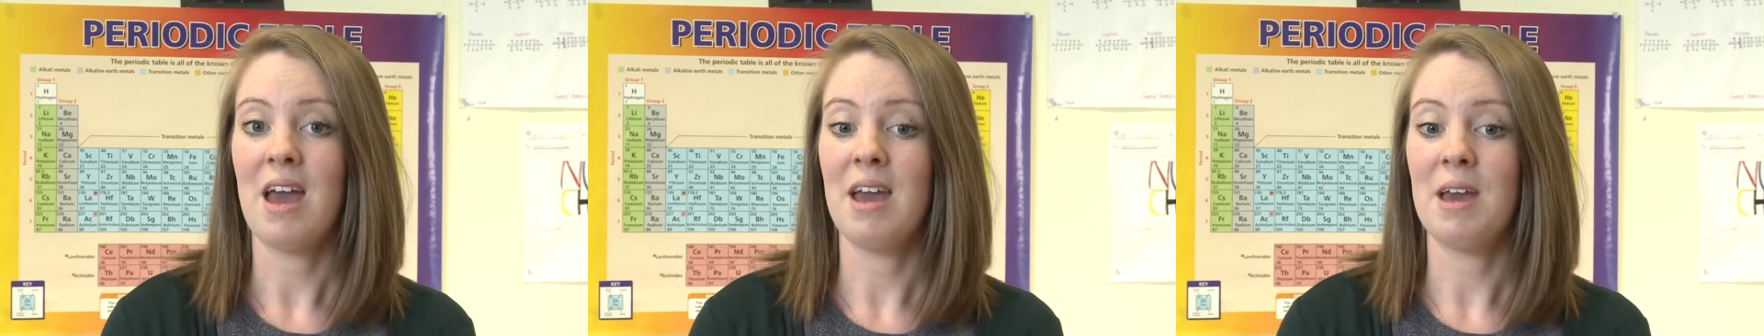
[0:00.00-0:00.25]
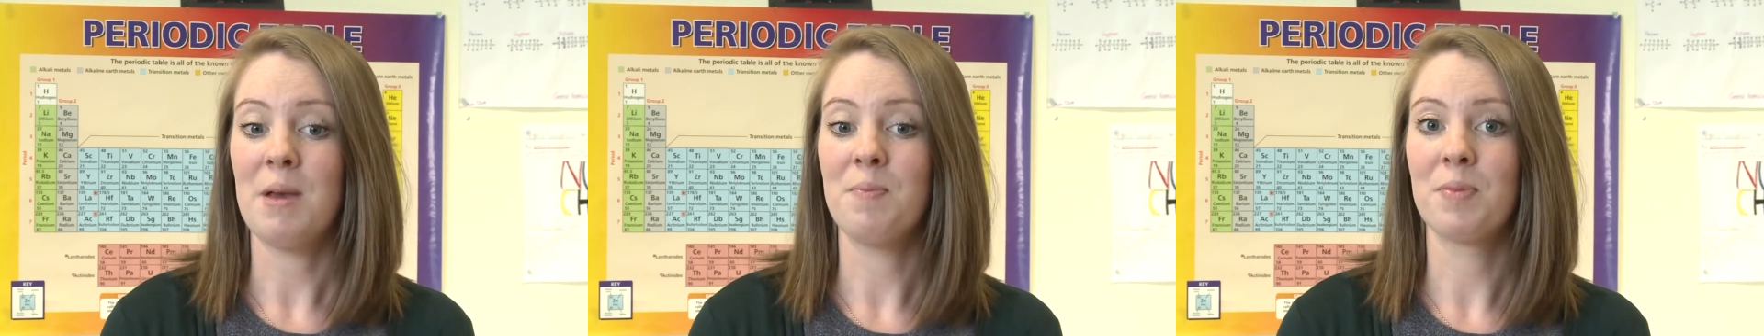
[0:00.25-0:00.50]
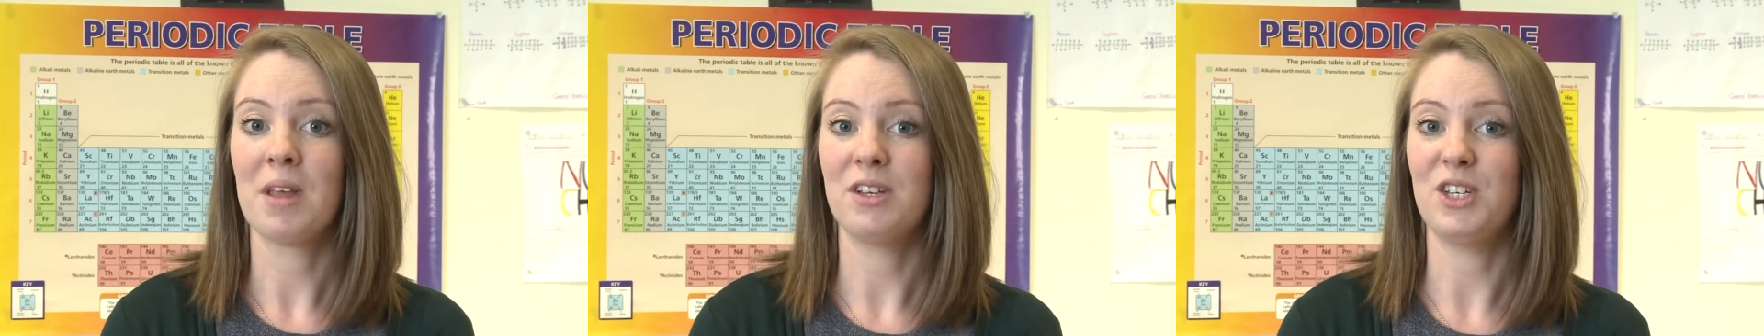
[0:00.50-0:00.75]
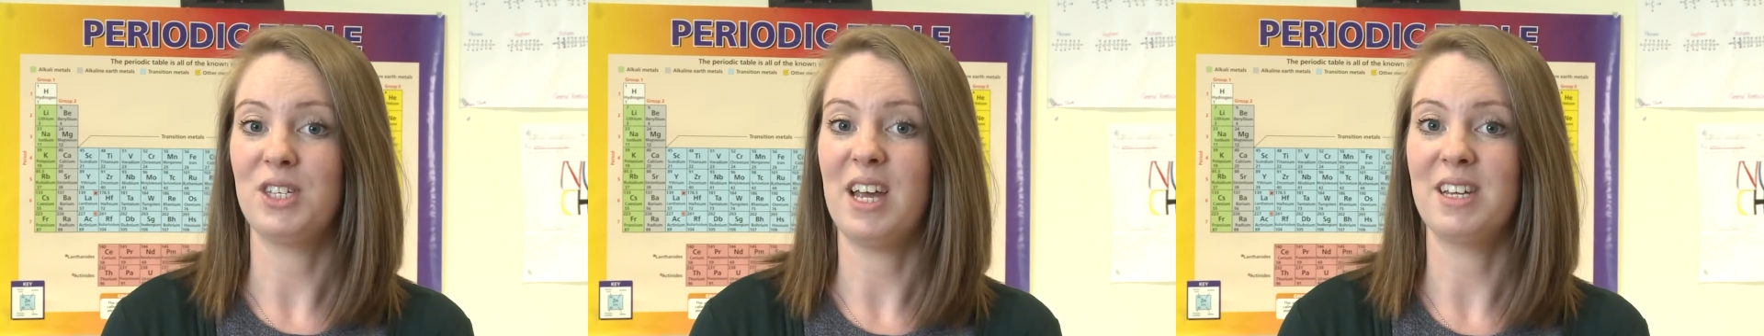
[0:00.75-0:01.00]
I
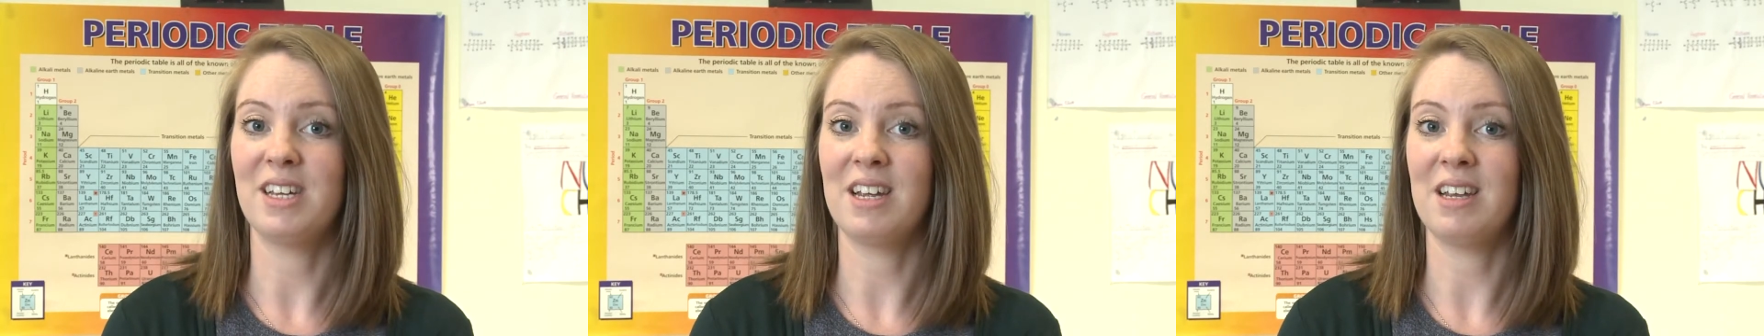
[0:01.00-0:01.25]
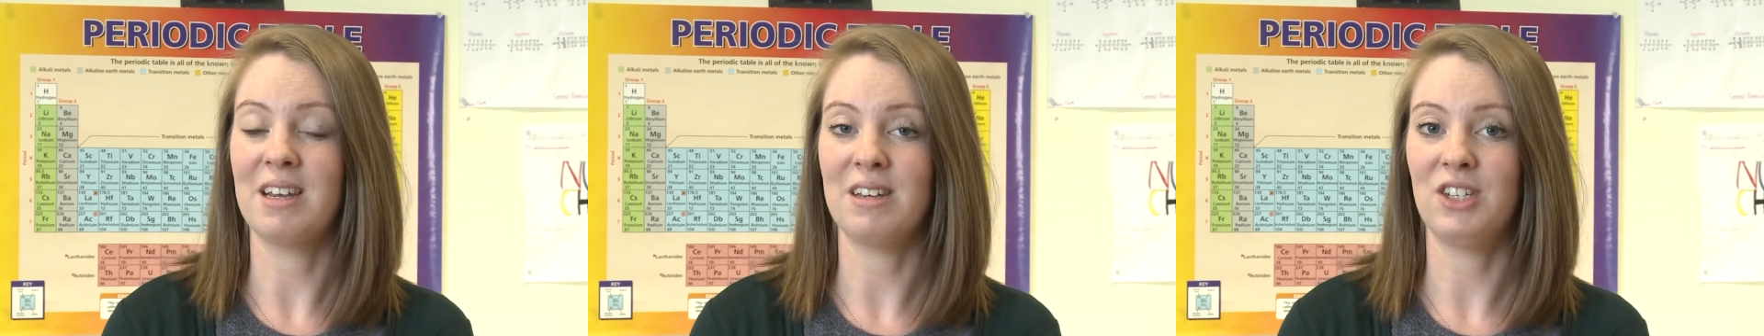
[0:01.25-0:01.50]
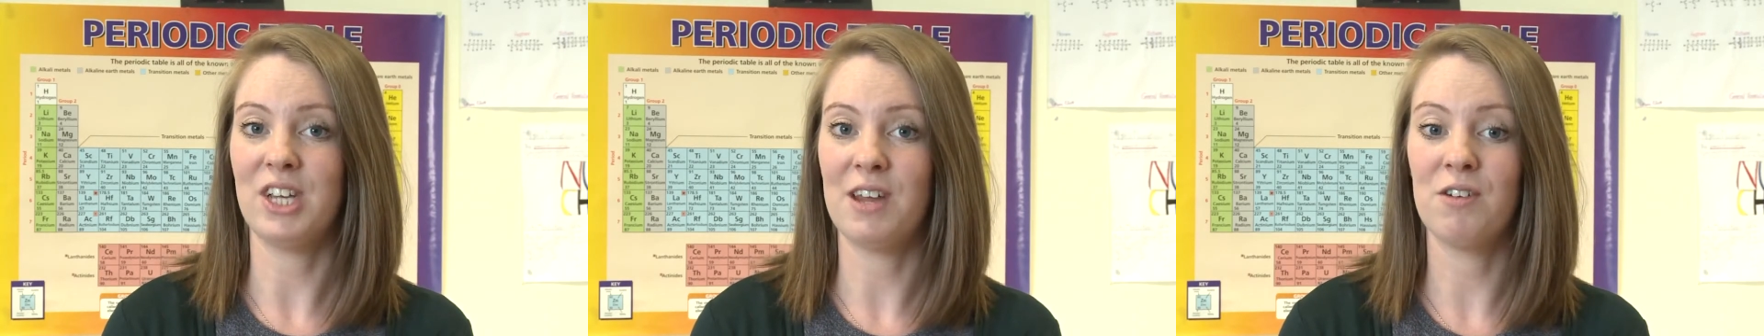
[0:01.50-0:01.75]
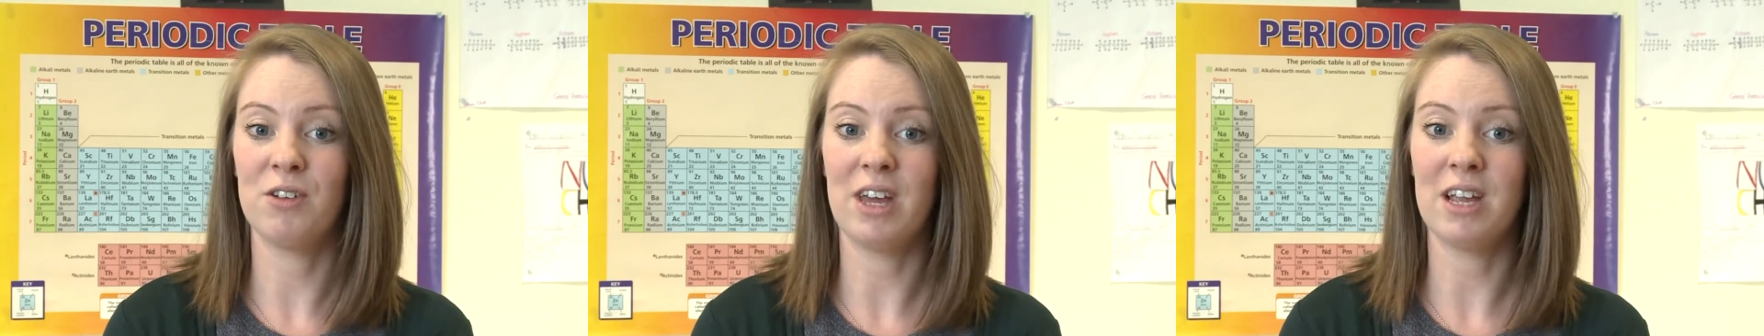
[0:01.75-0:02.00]
just had a
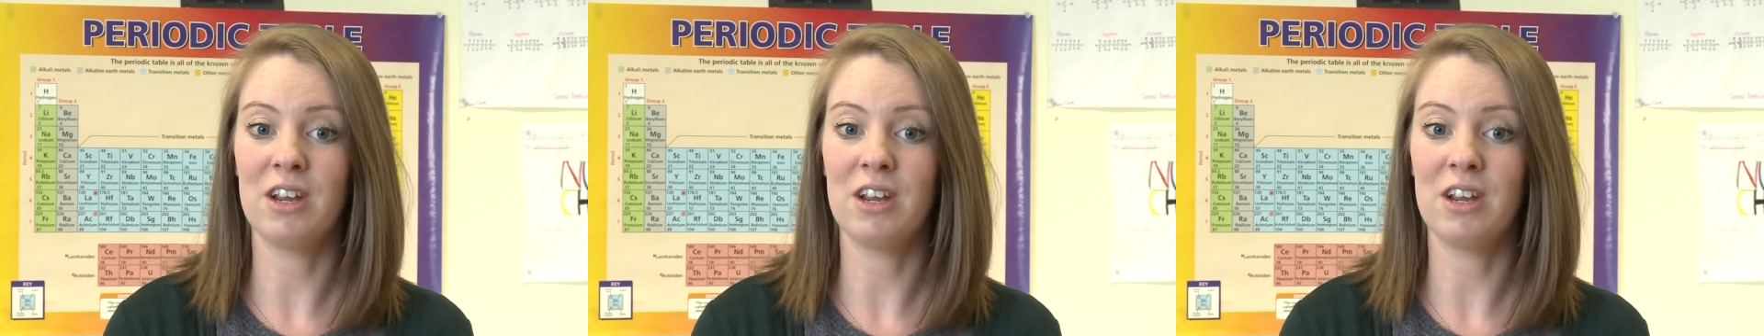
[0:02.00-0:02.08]
general